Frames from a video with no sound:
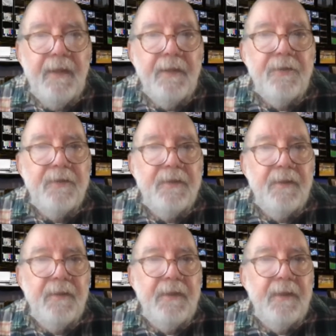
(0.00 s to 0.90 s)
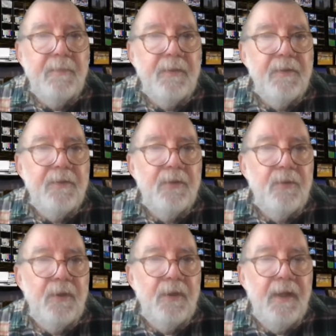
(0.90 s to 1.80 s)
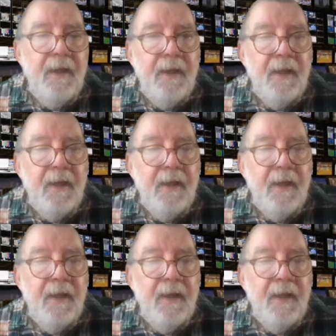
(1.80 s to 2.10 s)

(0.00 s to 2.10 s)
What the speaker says: This is the lead up to the story.